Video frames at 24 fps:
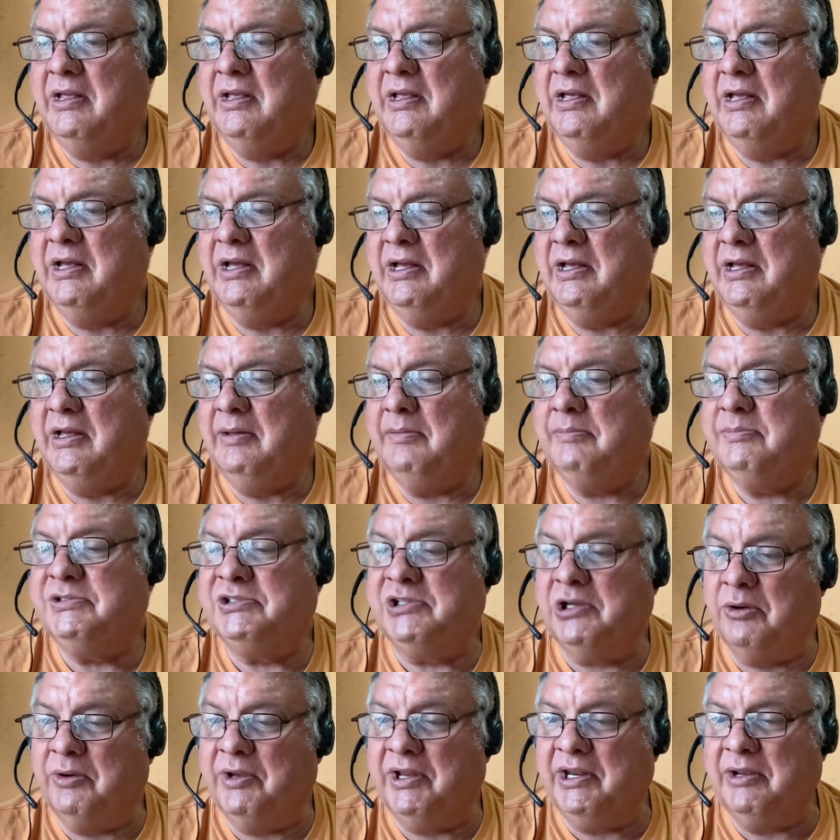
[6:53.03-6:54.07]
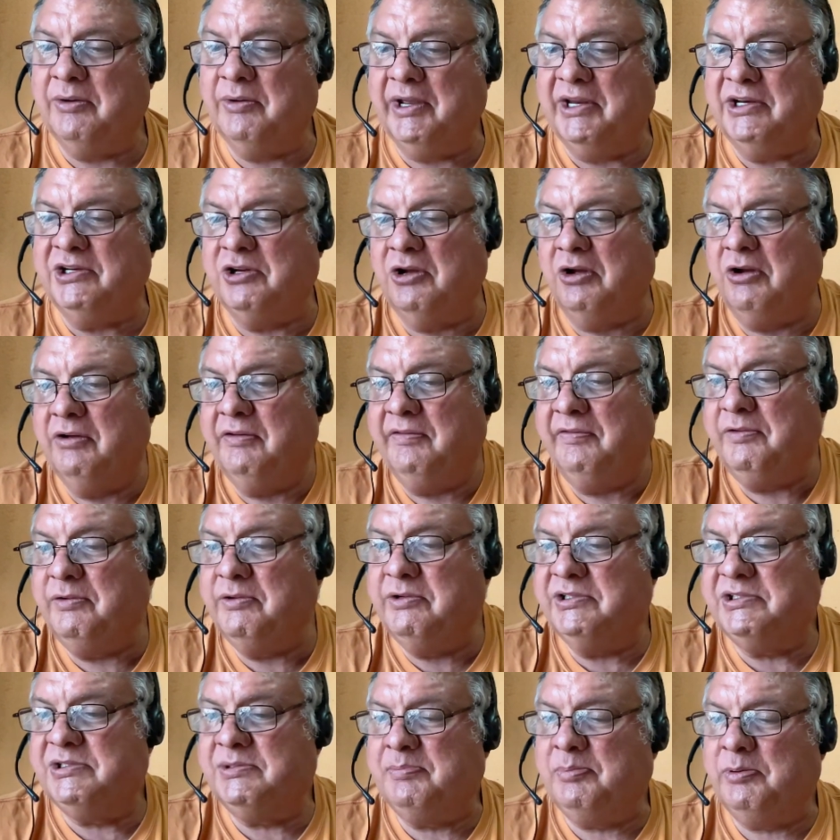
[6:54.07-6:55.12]
So anyway, dog food
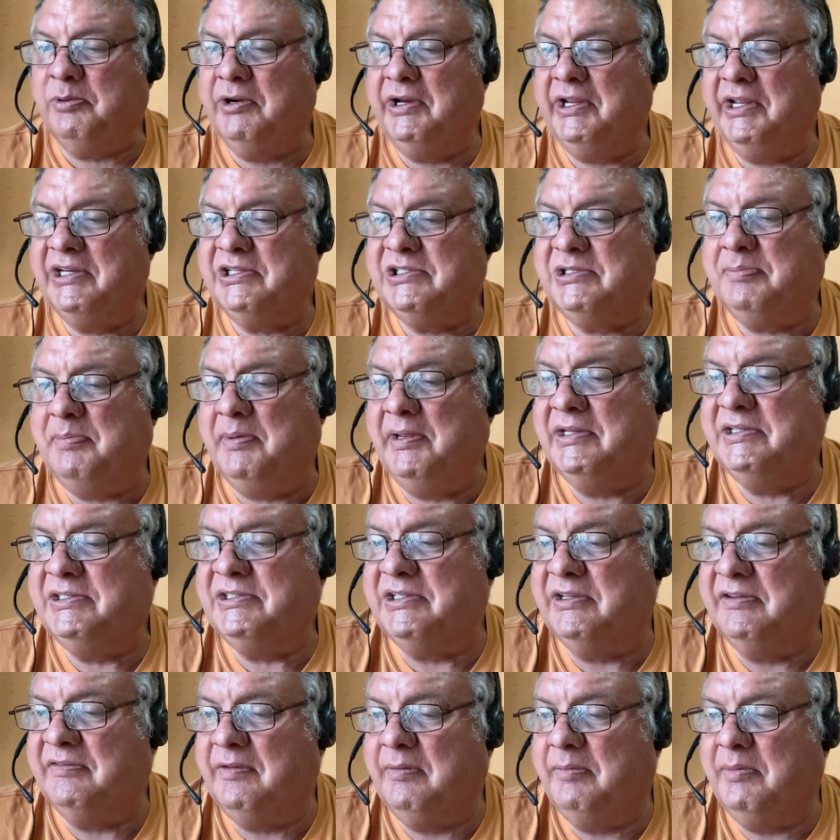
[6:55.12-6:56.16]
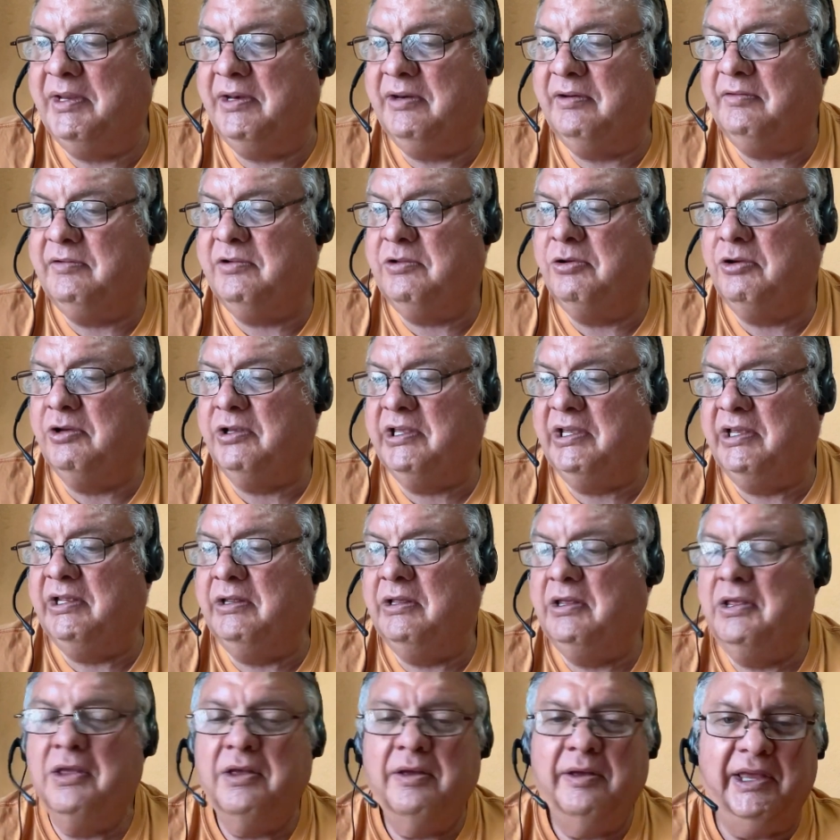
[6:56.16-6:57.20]
is pretty expensive. I mean, cooking
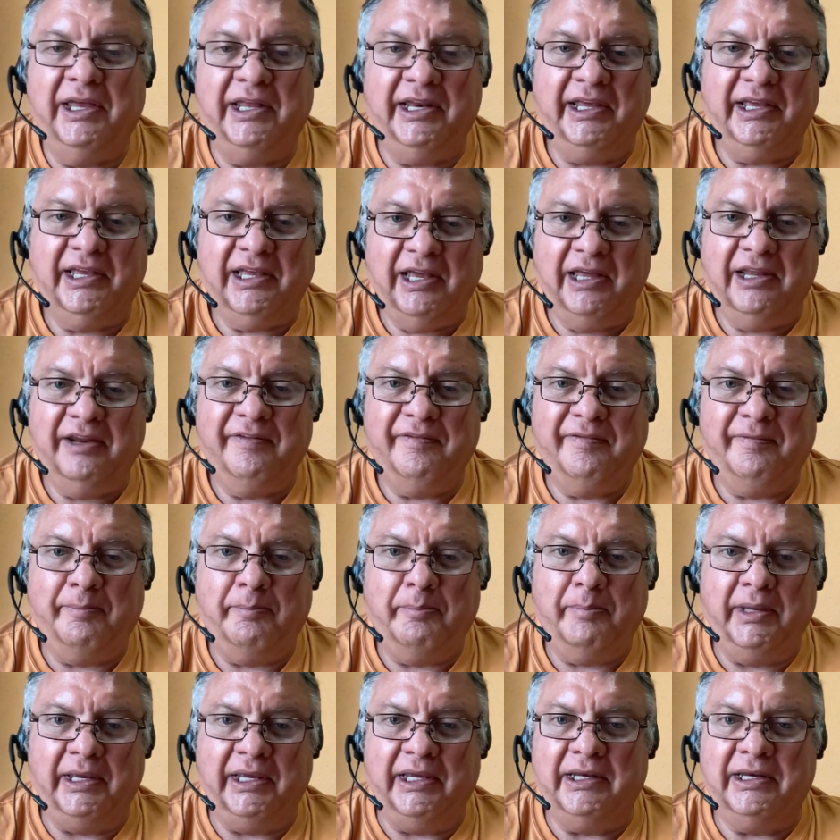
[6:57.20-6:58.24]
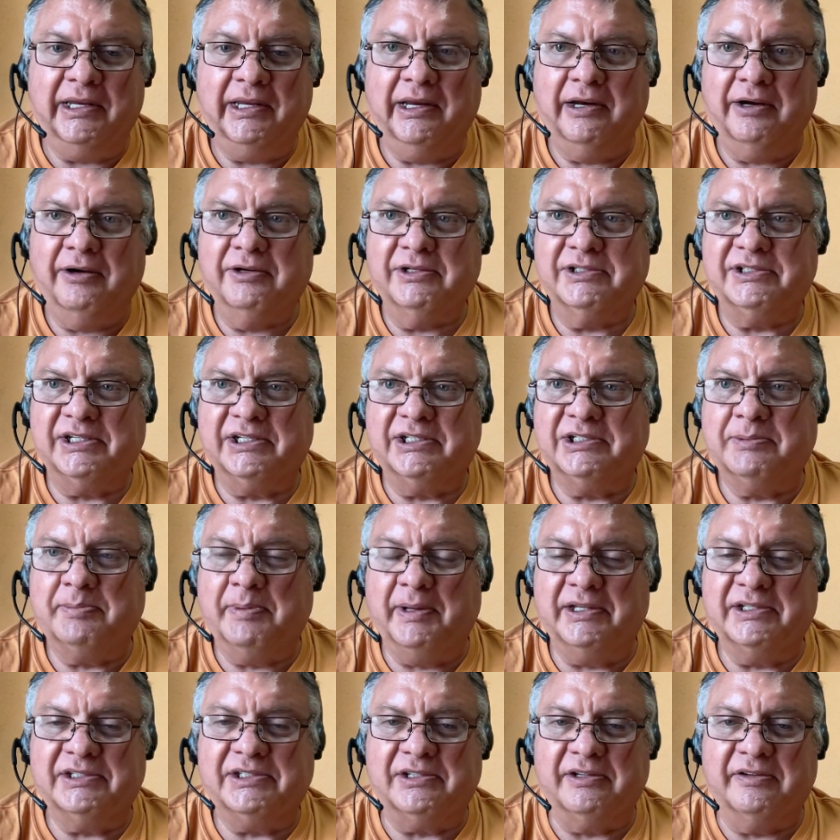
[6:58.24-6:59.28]
any kind of meat here is
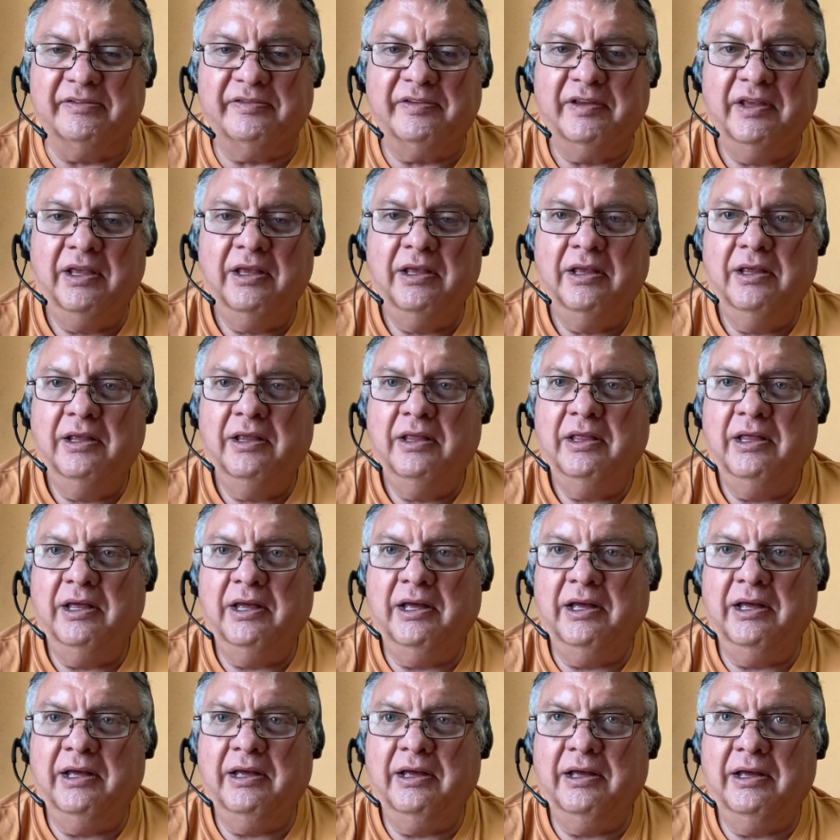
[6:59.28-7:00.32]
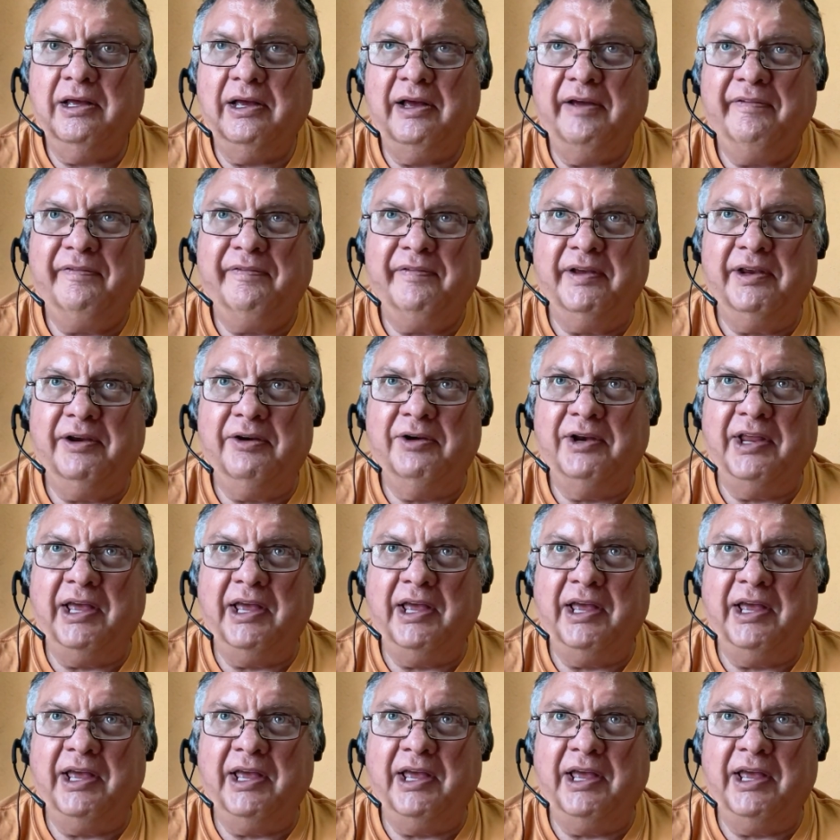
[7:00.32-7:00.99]
expensive. I figured